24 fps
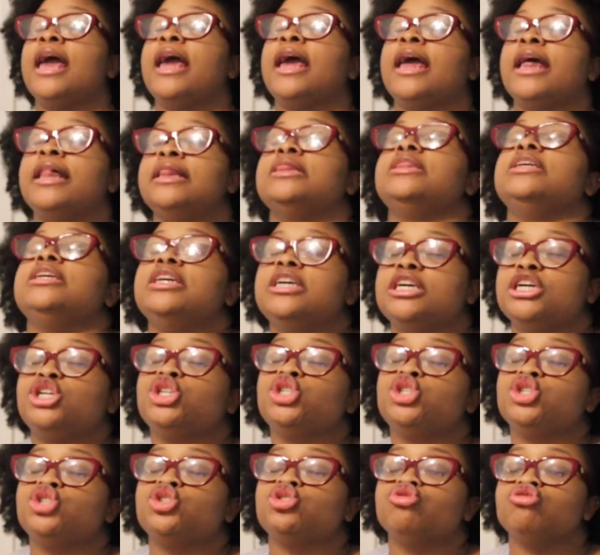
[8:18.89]
in the
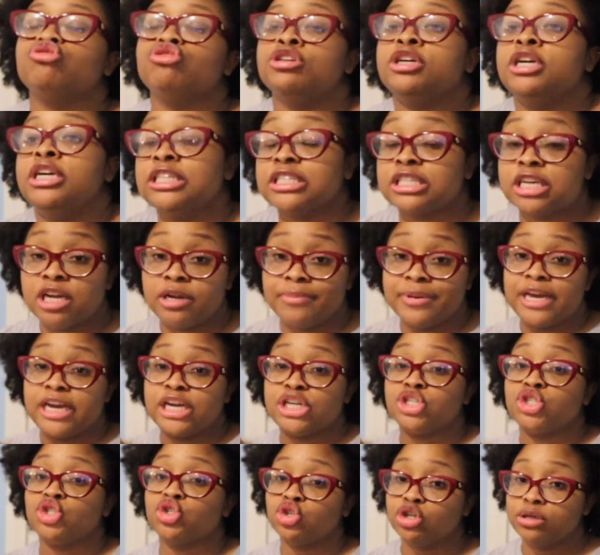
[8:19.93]
extreme, it's going to be
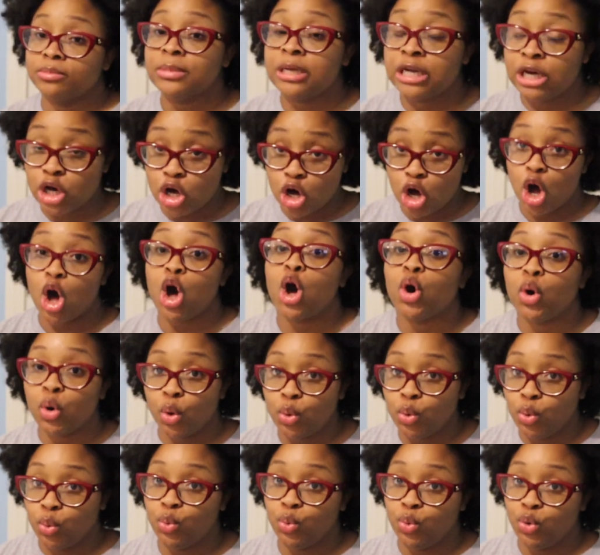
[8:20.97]
extremely
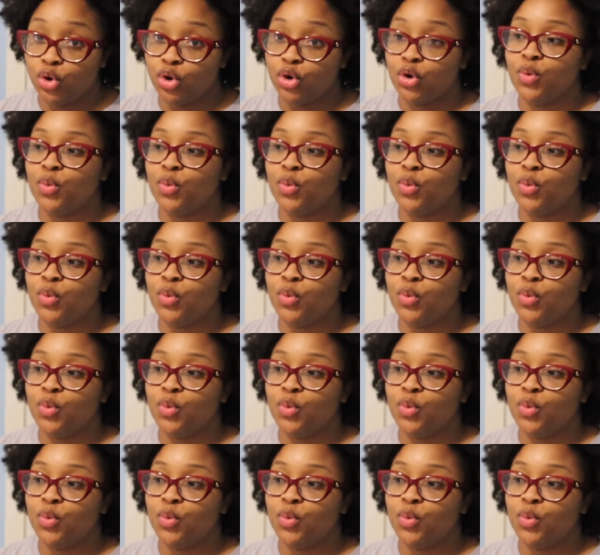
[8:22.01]
cold